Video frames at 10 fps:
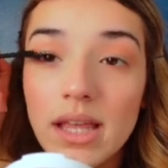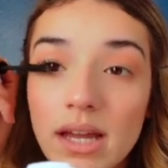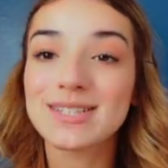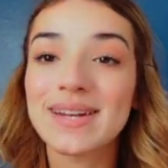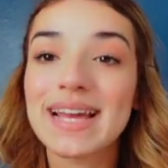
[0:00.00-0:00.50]

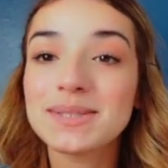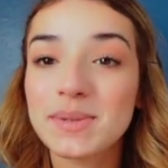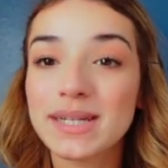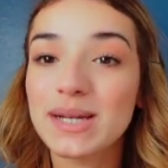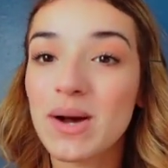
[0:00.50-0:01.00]
So next
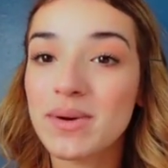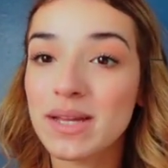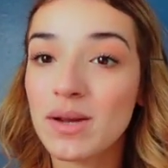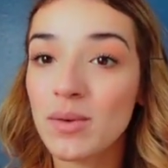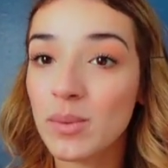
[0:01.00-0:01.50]
we're going to go
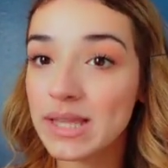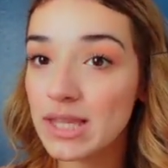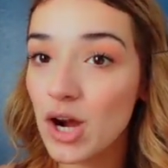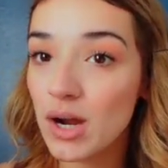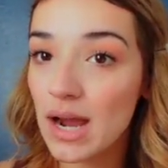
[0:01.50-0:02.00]
in with
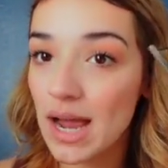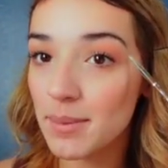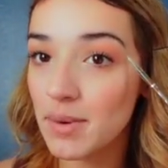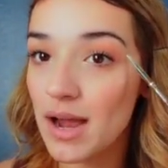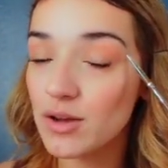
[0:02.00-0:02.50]
our
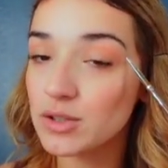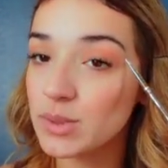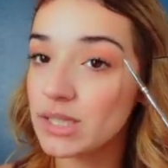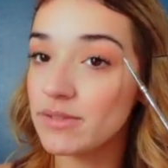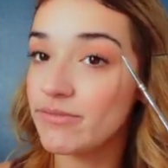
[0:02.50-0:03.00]
eyebrows.
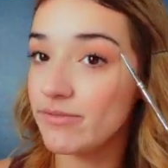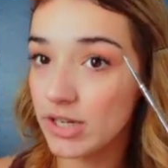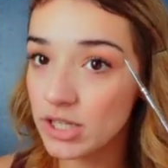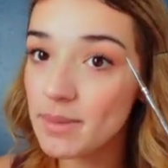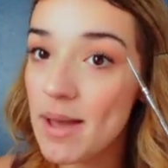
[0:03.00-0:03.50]
We're going to figure them